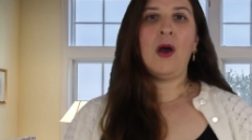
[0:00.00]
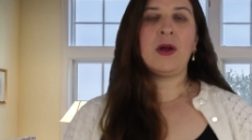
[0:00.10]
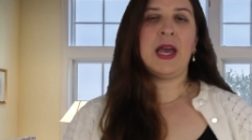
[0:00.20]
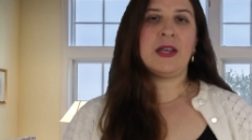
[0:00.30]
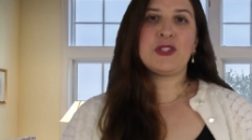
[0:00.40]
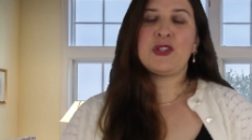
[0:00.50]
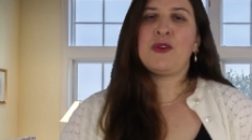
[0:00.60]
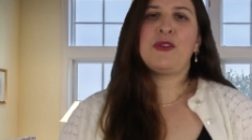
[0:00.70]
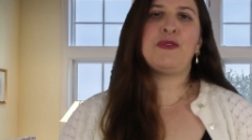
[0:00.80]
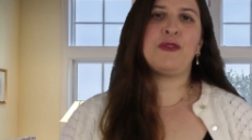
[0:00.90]
Okay,
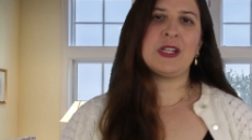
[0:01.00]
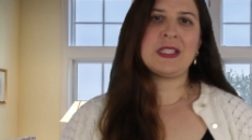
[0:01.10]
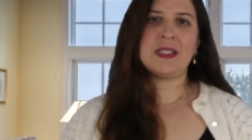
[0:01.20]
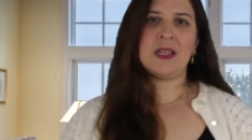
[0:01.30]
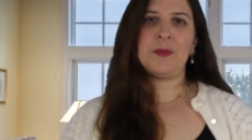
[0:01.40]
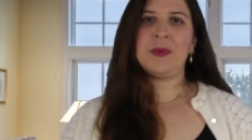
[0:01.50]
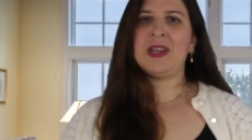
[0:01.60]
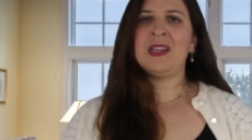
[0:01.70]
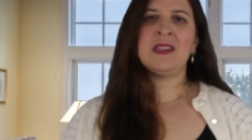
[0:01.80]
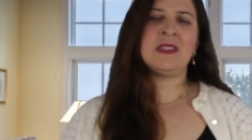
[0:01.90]
so the first
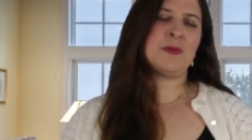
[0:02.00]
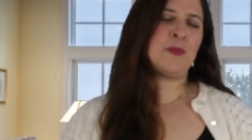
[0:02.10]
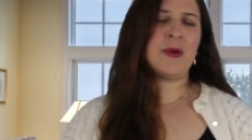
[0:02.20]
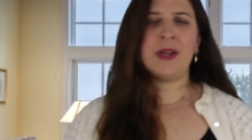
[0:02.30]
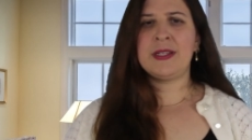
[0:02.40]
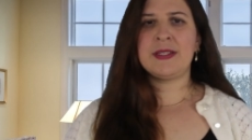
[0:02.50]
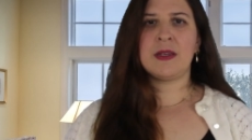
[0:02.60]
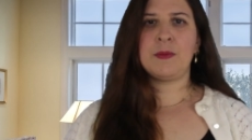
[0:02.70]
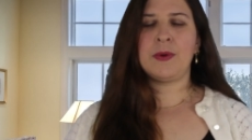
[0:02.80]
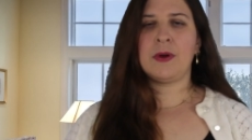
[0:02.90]
tip is pretty
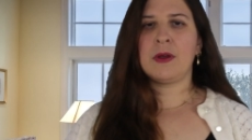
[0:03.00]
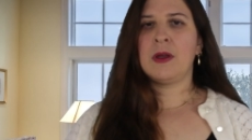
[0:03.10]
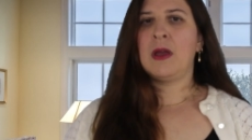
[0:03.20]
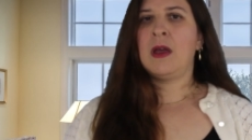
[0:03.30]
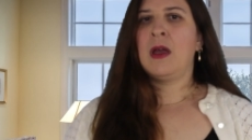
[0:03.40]
simple.